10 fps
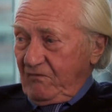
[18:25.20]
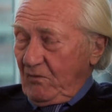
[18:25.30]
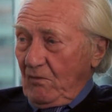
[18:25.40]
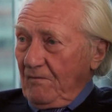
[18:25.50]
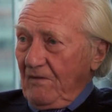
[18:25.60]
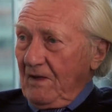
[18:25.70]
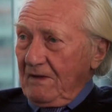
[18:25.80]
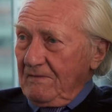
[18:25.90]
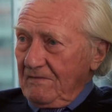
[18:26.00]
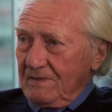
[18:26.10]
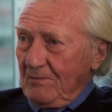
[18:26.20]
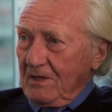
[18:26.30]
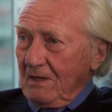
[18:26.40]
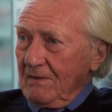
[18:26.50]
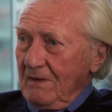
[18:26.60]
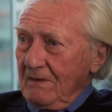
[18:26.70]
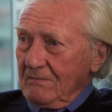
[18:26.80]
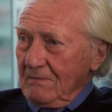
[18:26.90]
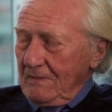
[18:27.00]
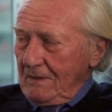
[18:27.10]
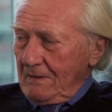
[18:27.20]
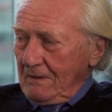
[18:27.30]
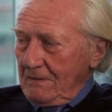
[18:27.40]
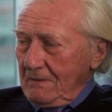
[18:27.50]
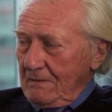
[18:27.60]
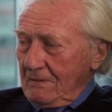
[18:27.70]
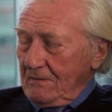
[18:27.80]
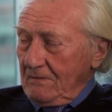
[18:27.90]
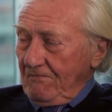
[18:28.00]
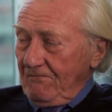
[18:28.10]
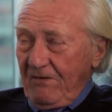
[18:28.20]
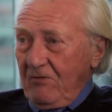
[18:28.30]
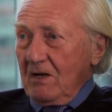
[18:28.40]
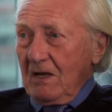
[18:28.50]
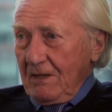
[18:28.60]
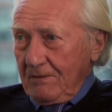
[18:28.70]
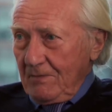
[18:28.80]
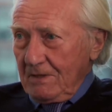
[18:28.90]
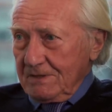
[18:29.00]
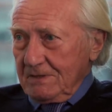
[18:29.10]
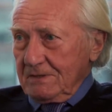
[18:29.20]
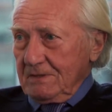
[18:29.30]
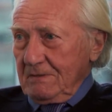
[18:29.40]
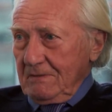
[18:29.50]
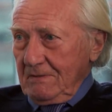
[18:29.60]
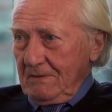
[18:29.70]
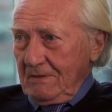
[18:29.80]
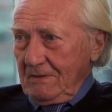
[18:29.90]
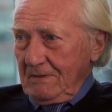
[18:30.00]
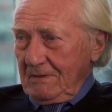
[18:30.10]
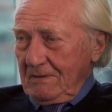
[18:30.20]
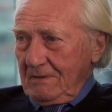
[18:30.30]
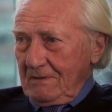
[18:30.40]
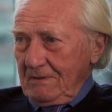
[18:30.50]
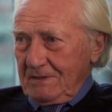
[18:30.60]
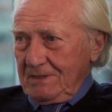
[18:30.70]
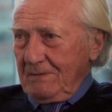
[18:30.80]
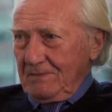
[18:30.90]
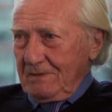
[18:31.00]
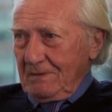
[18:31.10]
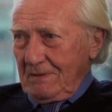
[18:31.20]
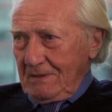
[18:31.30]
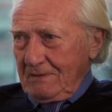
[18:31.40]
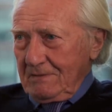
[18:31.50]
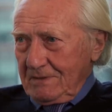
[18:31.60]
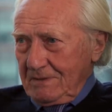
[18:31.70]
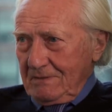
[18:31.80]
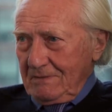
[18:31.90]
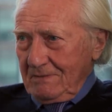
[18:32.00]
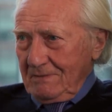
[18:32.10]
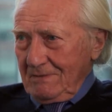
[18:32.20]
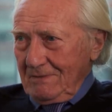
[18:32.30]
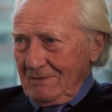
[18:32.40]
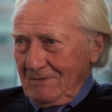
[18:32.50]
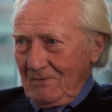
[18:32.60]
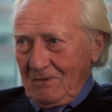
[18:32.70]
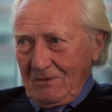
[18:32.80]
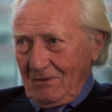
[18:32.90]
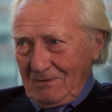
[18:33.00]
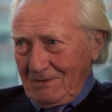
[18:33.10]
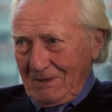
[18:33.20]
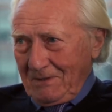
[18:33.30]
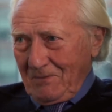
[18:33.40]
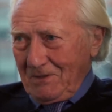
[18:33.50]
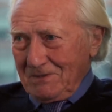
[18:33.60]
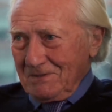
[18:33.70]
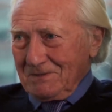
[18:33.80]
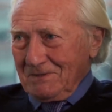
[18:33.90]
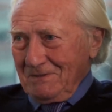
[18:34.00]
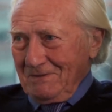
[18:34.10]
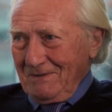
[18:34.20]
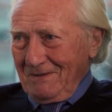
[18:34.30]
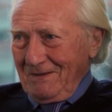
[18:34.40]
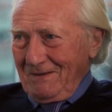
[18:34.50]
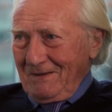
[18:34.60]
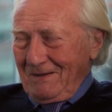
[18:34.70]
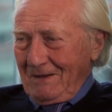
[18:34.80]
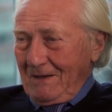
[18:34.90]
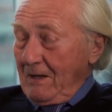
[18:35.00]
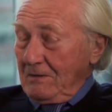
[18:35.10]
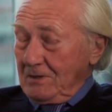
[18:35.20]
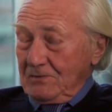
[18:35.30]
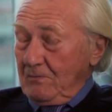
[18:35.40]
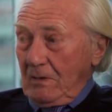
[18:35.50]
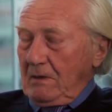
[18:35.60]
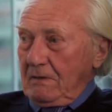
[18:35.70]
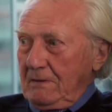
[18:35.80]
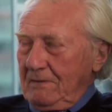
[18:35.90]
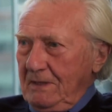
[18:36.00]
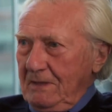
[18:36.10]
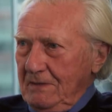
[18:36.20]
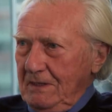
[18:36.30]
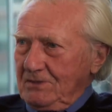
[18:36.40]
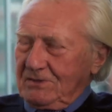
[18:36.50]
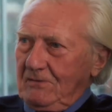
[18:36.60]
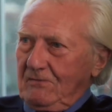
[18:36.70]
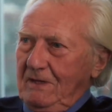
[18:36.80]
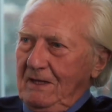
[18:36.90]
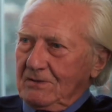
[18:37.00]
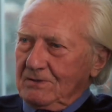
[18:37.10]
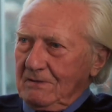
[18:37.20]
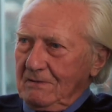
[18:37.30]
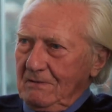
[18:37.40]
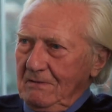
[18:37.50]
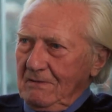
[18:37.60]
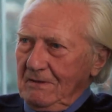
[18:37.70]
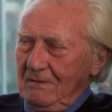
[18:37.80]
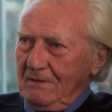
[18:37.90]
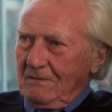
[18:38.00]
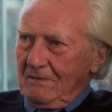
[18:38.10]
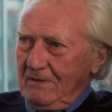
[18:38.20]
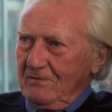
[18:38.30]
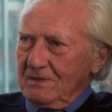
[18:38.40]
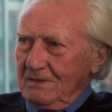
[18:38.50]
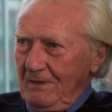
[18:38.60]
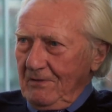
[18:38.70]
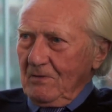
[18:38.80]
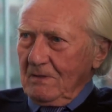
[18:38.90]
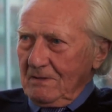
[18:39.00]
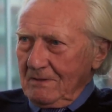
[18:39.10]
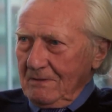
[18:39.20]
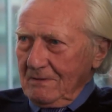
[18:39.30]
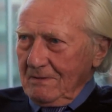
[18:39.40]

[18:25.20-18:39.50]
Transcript: 4 or 5, something like that, very like my sister, except the clothes were not like my sister. And I just, the instant reaction, you know, there is another world.